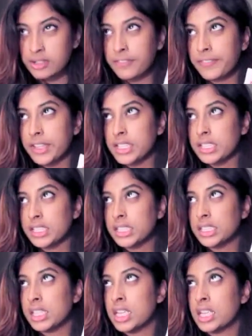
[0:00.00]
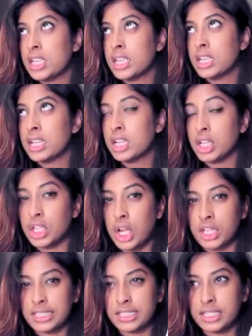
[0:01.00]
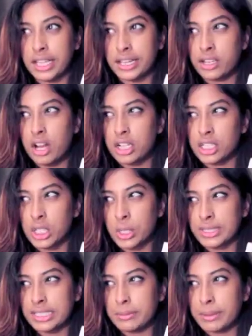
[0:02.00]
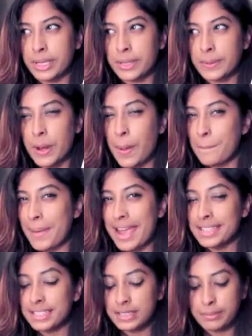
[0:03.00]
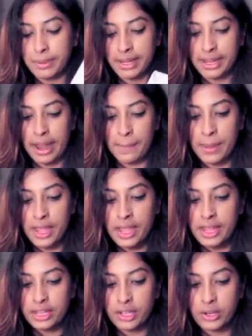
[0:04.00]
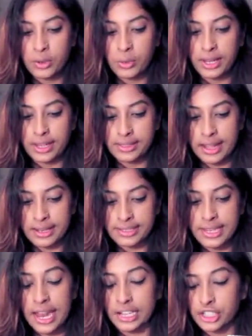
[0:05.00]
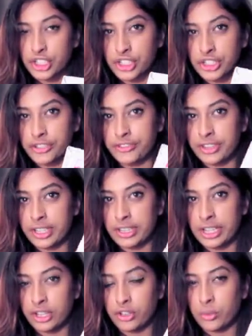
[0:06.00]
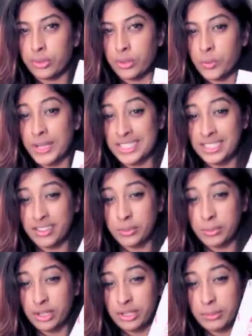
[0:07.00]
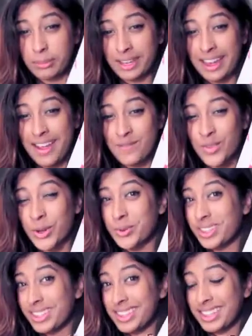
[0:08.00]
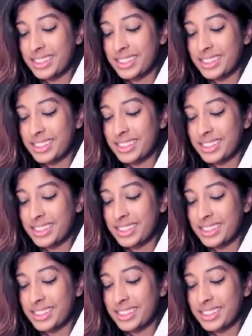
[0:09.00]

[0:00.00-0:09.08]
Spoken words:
feels gloss, like not glossy but not matte, but yeah, you don't get that textured feeling that you do with the rest of the book. But yeah, I really like